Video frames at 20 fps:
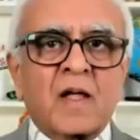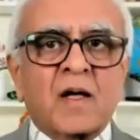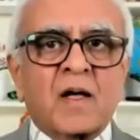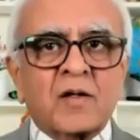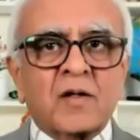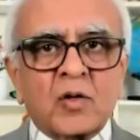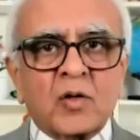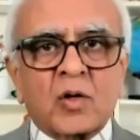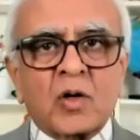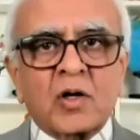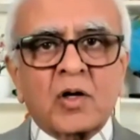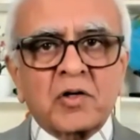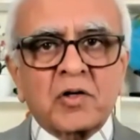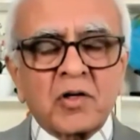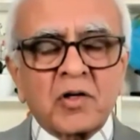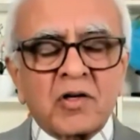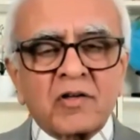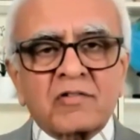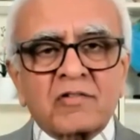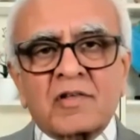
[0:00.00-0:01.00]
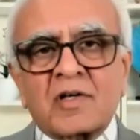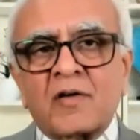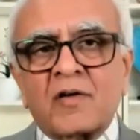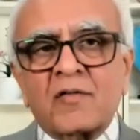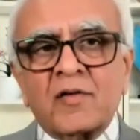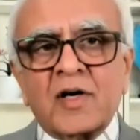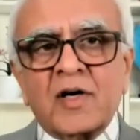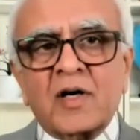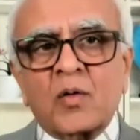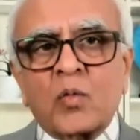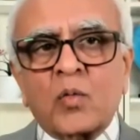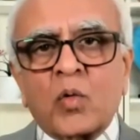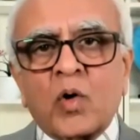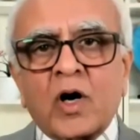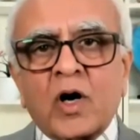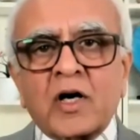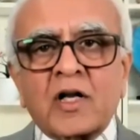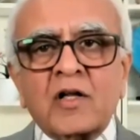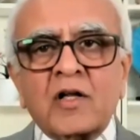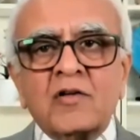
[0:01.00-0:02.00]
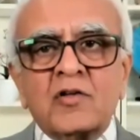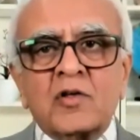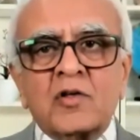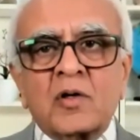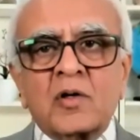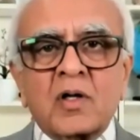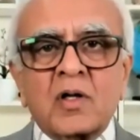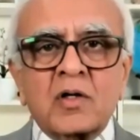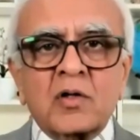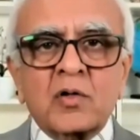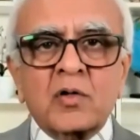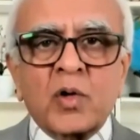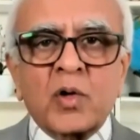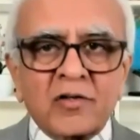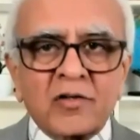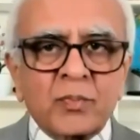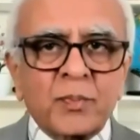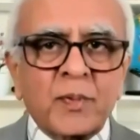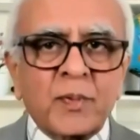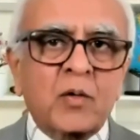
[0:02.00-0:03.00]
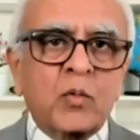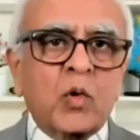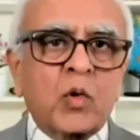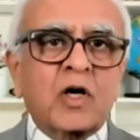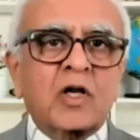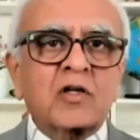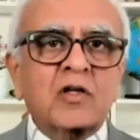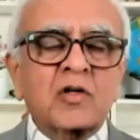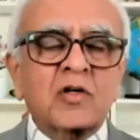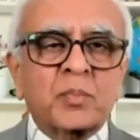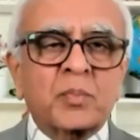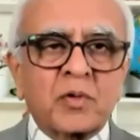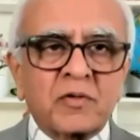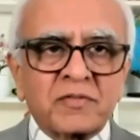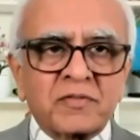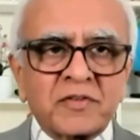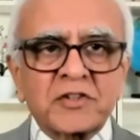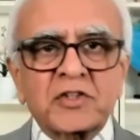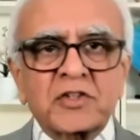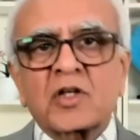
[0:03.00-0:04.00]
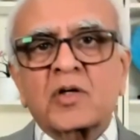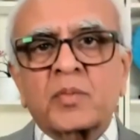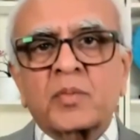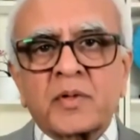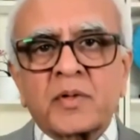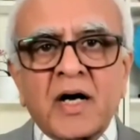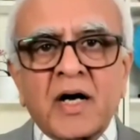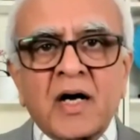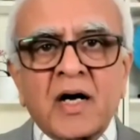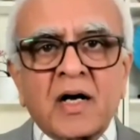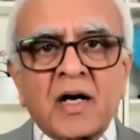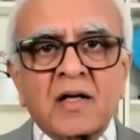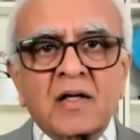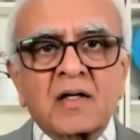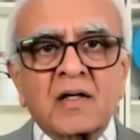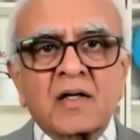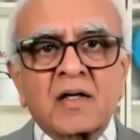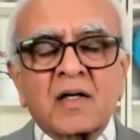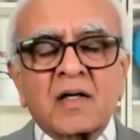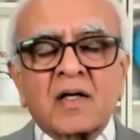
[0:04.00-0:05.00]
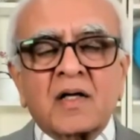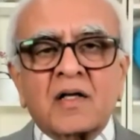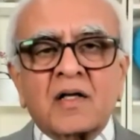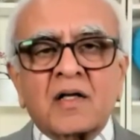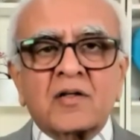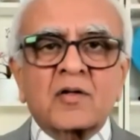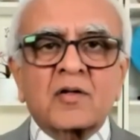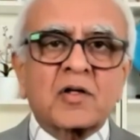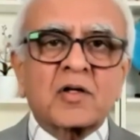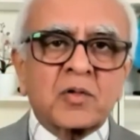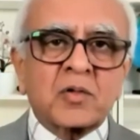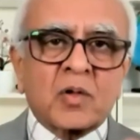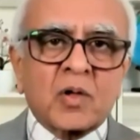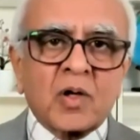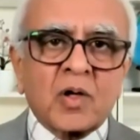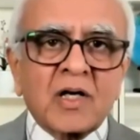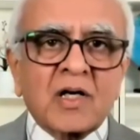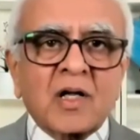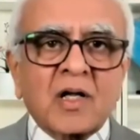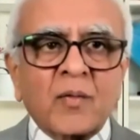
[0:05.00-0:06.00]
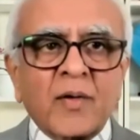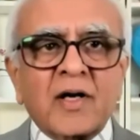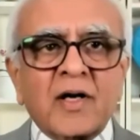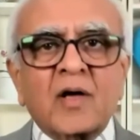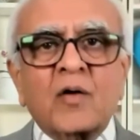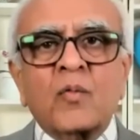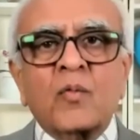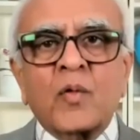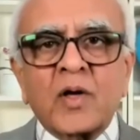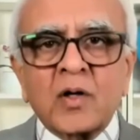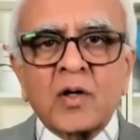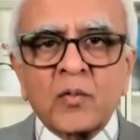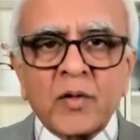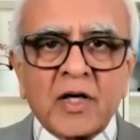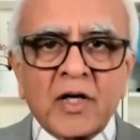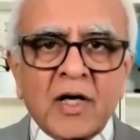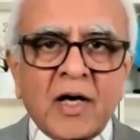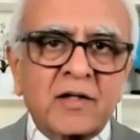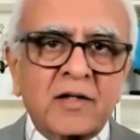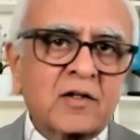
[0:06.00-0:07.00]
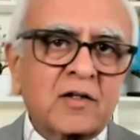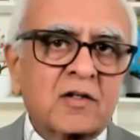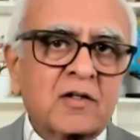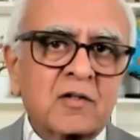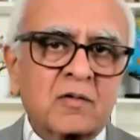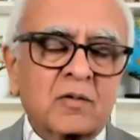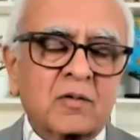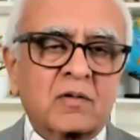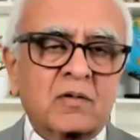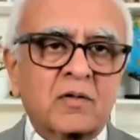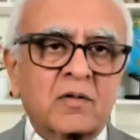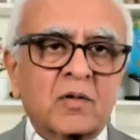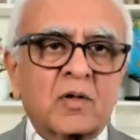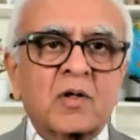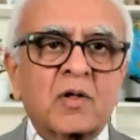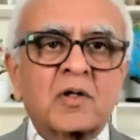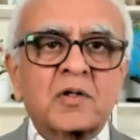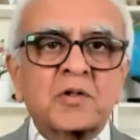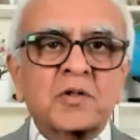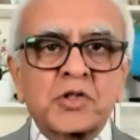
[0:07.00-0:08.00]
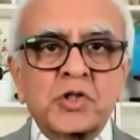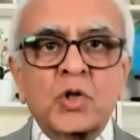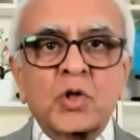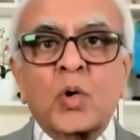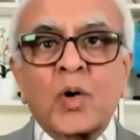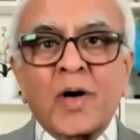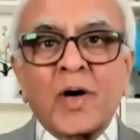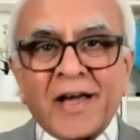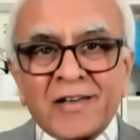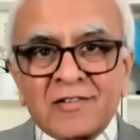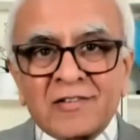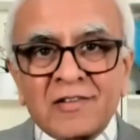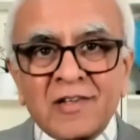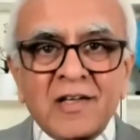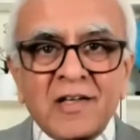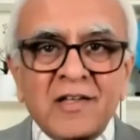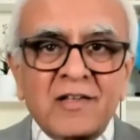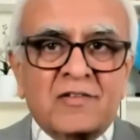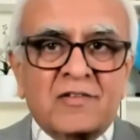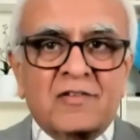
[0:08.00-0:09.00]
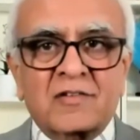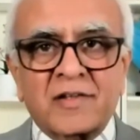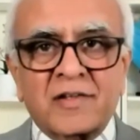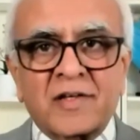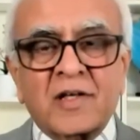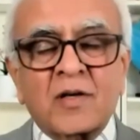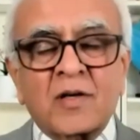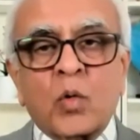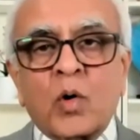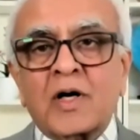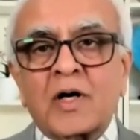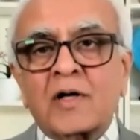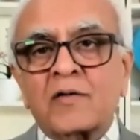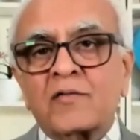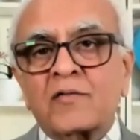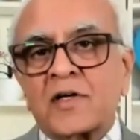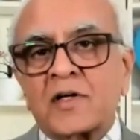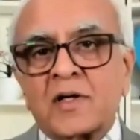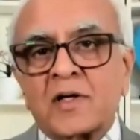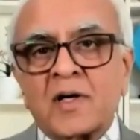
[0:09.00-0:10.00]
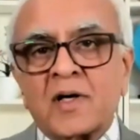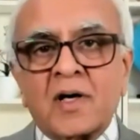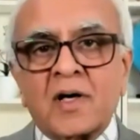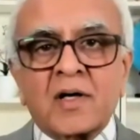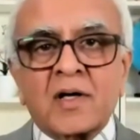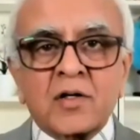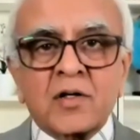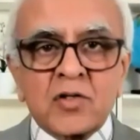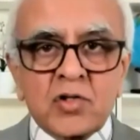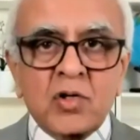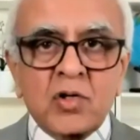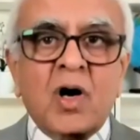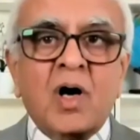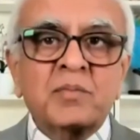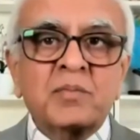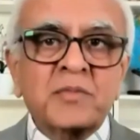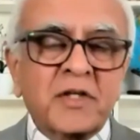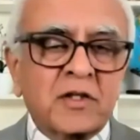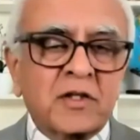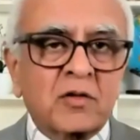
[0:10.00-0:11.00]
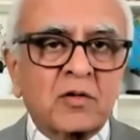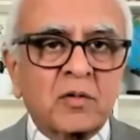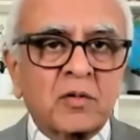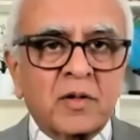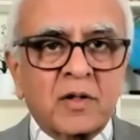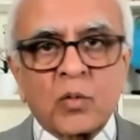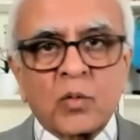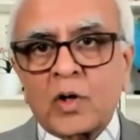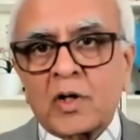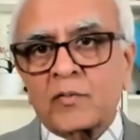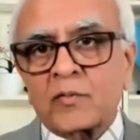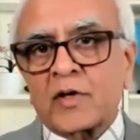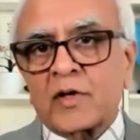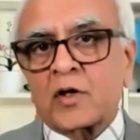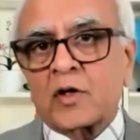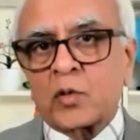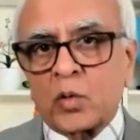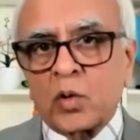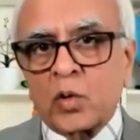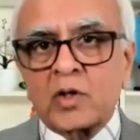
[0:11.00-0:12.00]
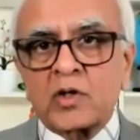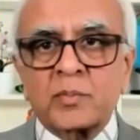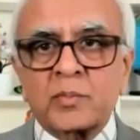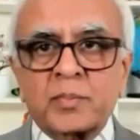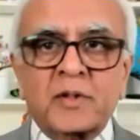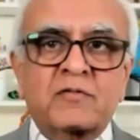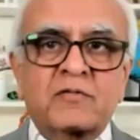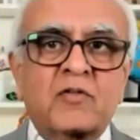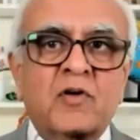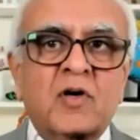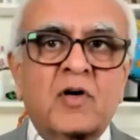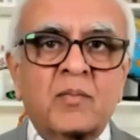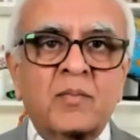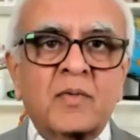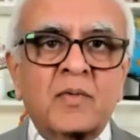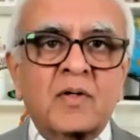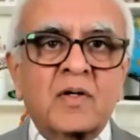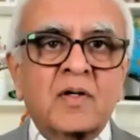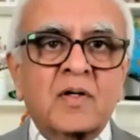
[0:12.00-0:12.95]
You got to discover what is your USP, what is your professional brand. You got to cultivate a win-win attitude. You got to show excellence in whatever job that you do, in whatever role you perform.